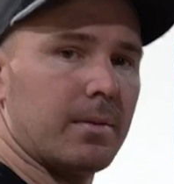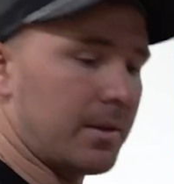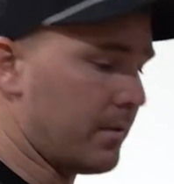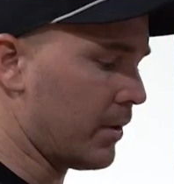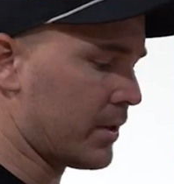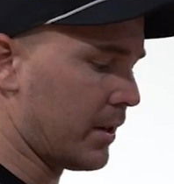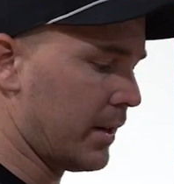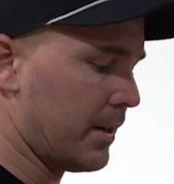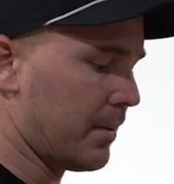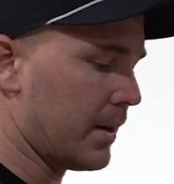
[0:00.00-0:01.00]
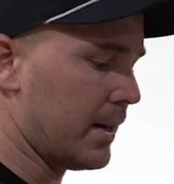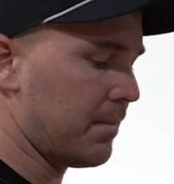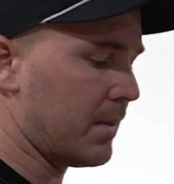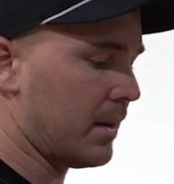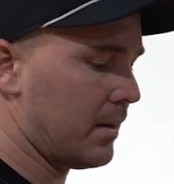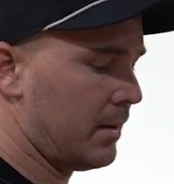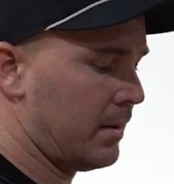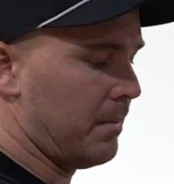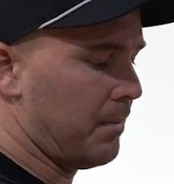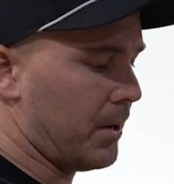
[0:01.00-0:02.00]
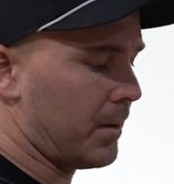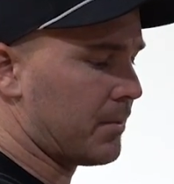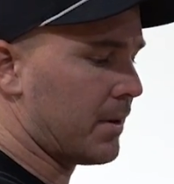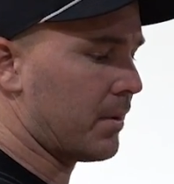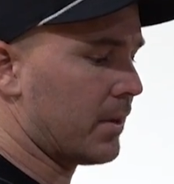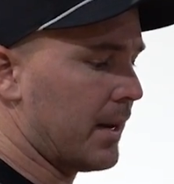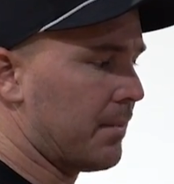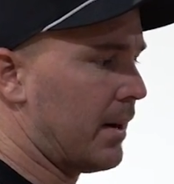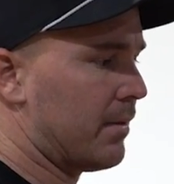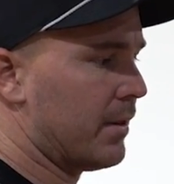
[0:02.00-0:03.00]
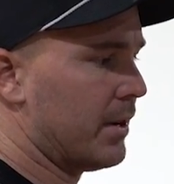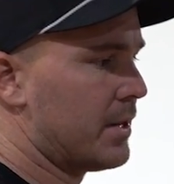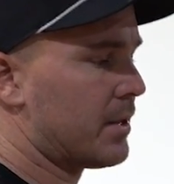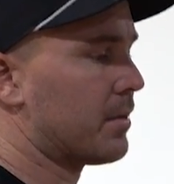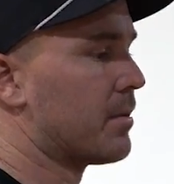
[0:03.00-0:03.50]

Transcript: When the forks go in, you want to nip the bottom triple clamp up first because